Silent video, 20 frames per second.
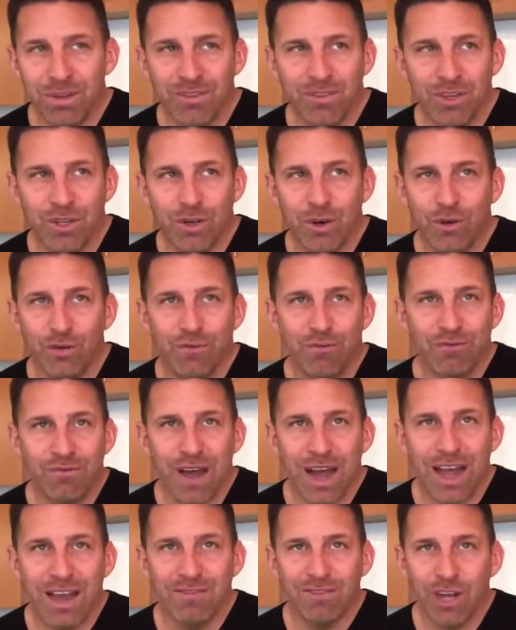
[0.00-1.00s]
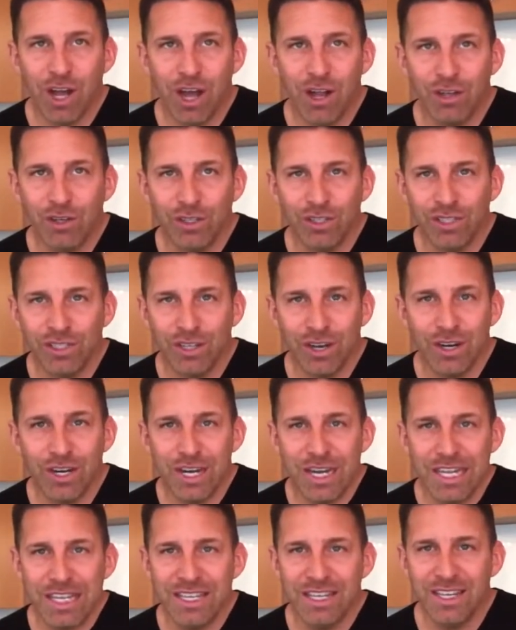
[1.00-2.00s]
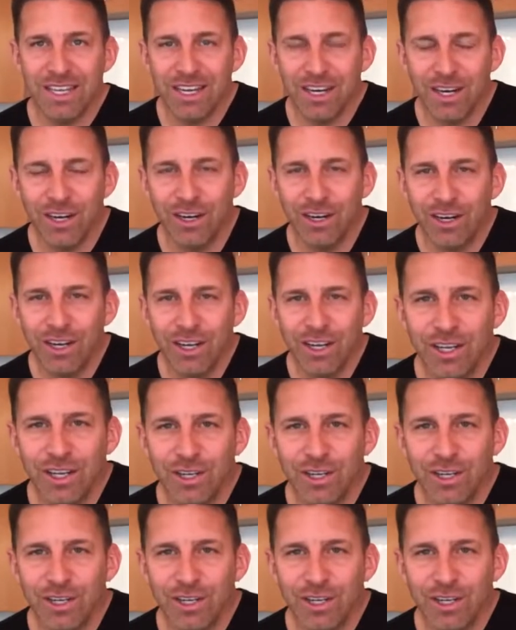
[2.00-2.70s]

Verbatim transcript: If you go $5 in a year,